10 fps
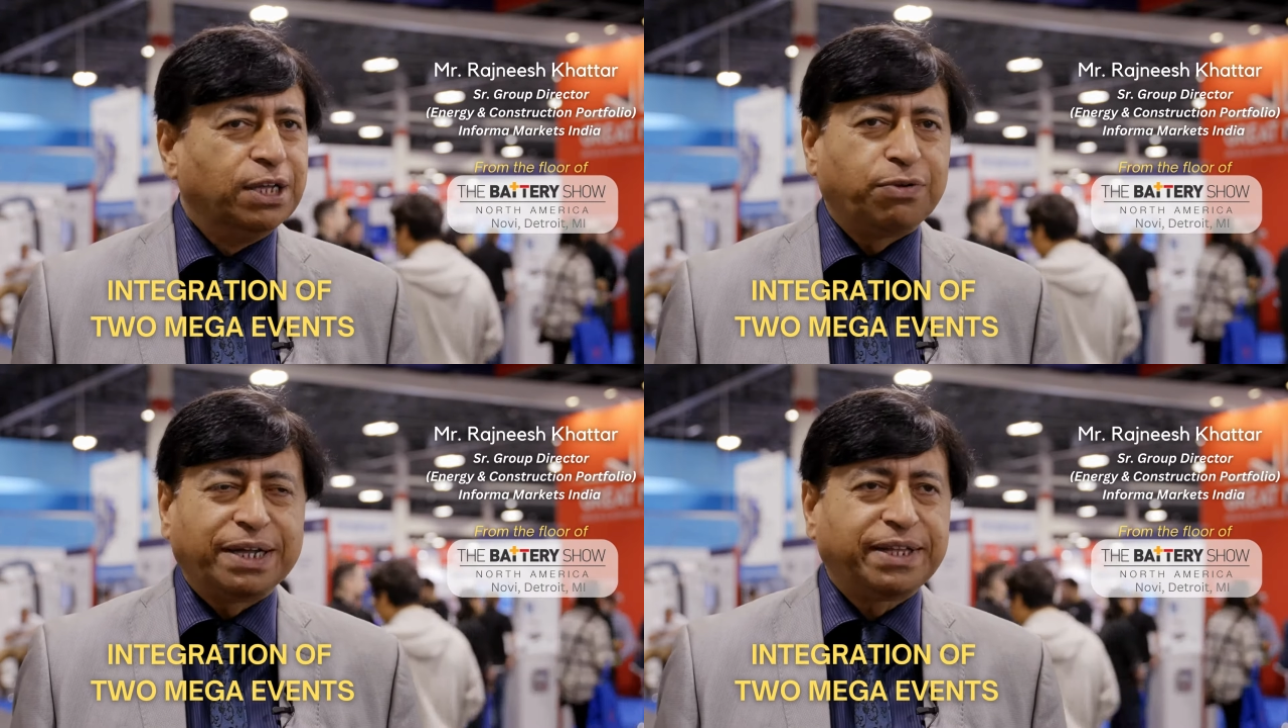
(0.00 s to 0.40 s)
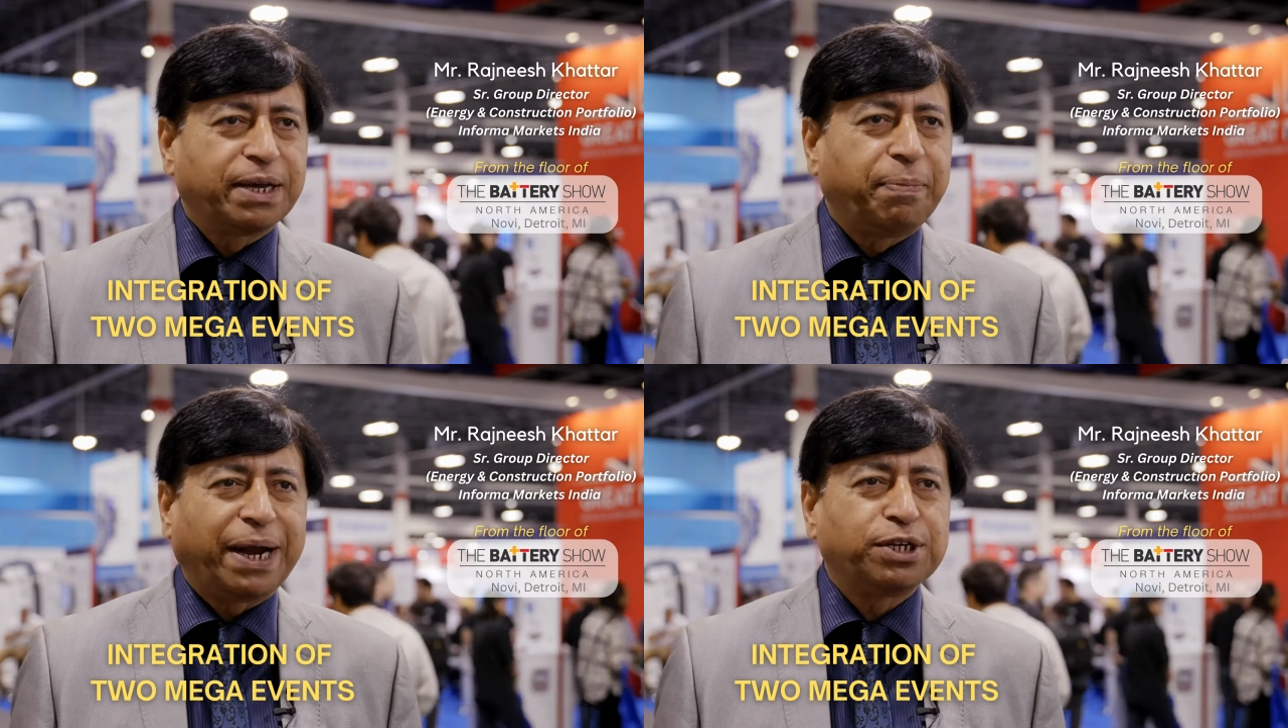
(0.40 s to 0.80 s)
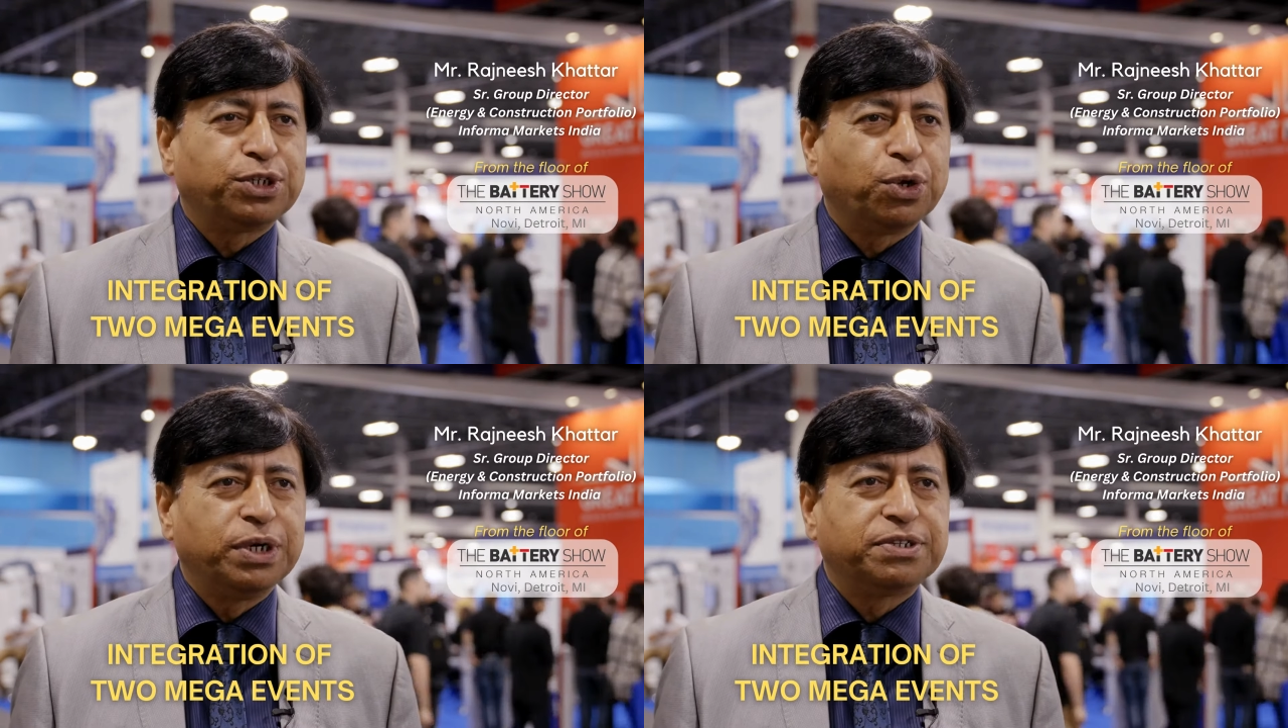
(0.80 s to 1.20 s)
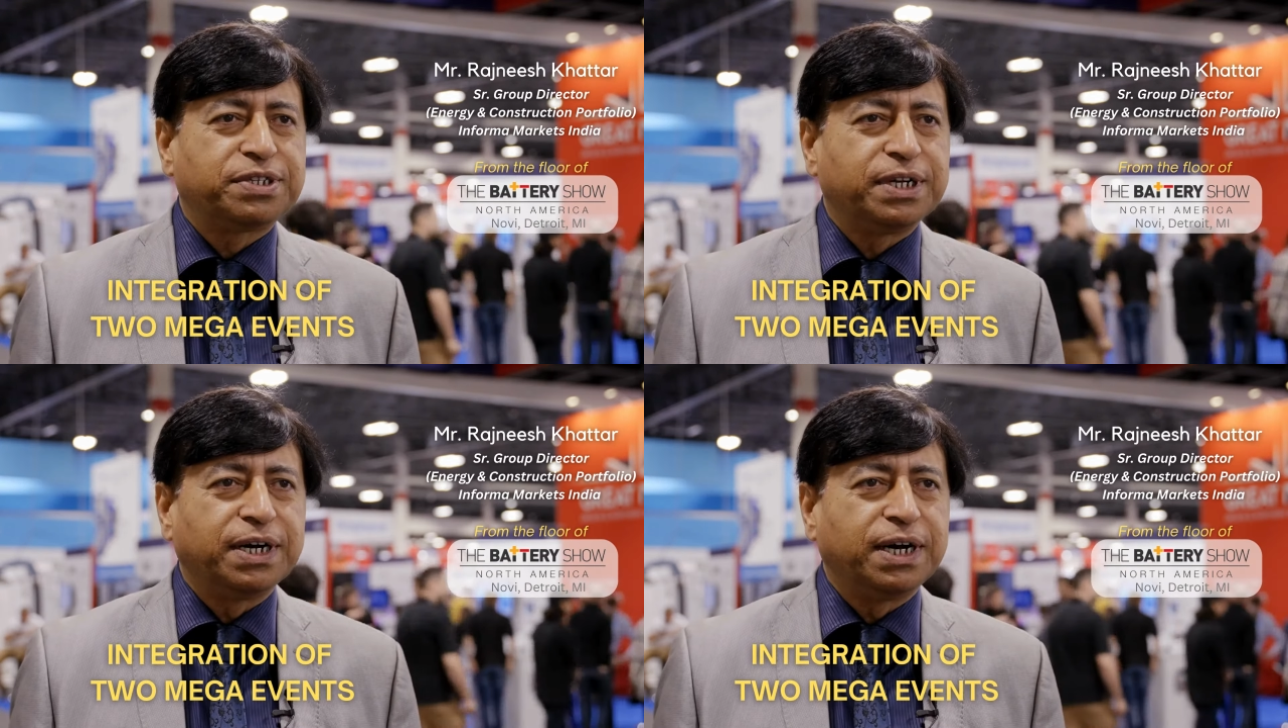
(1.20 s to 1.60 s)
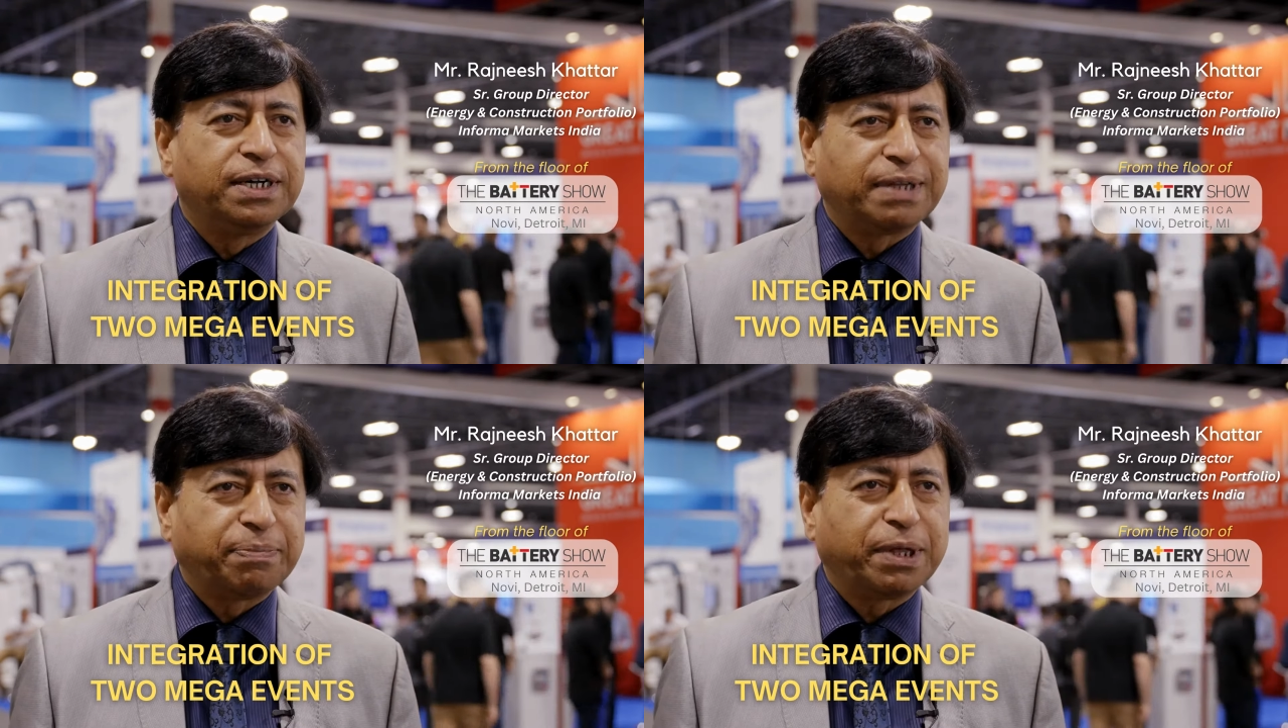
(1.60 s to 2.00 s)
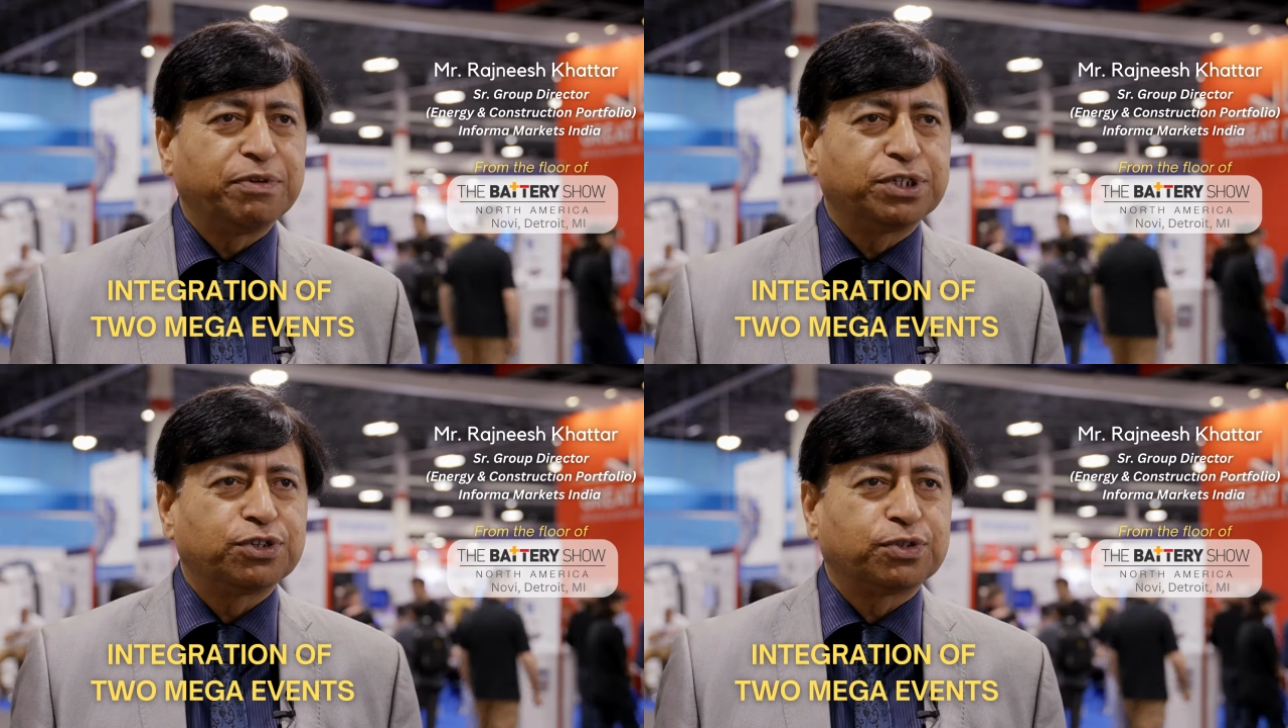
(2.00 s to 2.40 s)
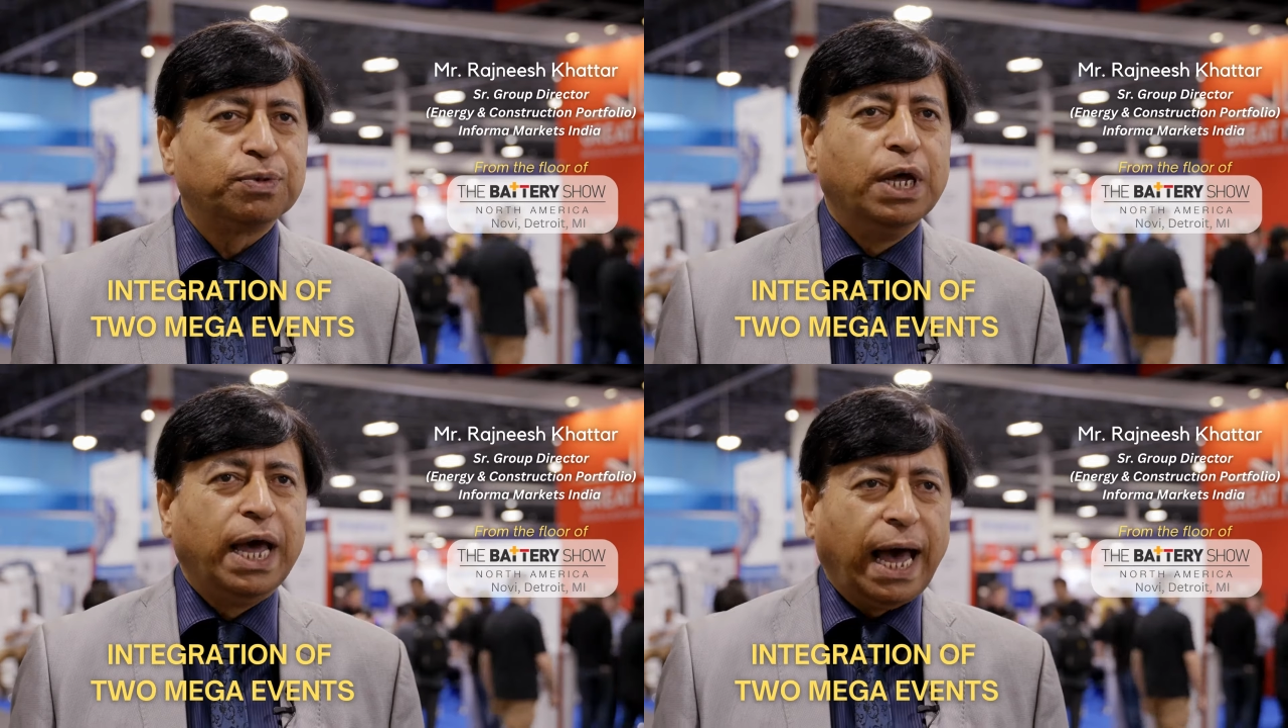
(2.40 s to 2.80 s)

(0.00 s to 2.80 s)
So I think battery show is something which is